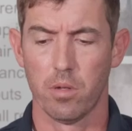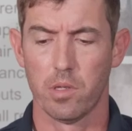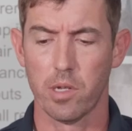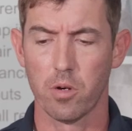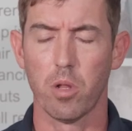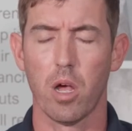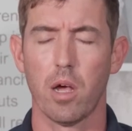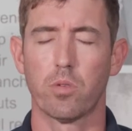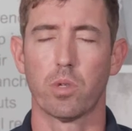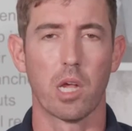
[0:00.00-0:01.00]
cinder
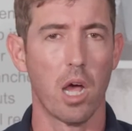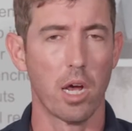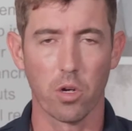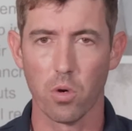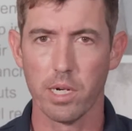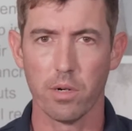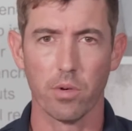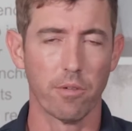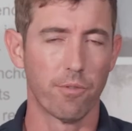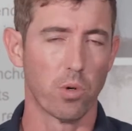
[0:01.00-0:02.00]
blocks with concrete,
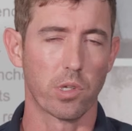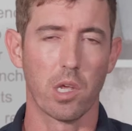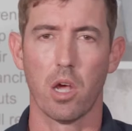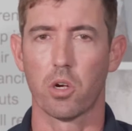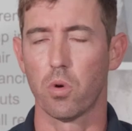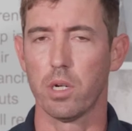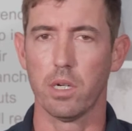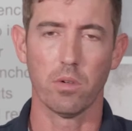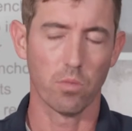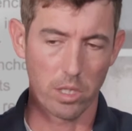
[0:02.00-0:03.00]
reinforced
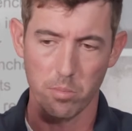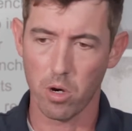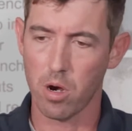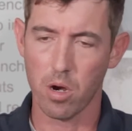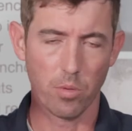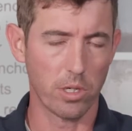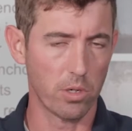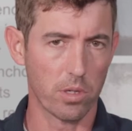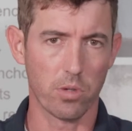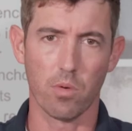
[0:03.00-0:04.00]
concrete, rebar. We
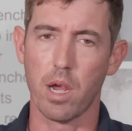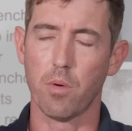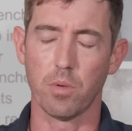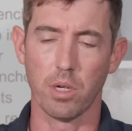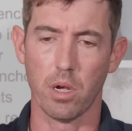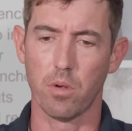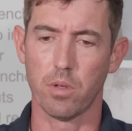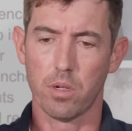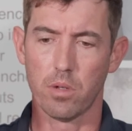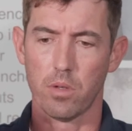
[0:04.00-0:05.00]
do it the right,
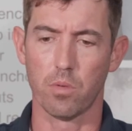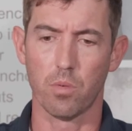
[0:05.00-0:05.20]
the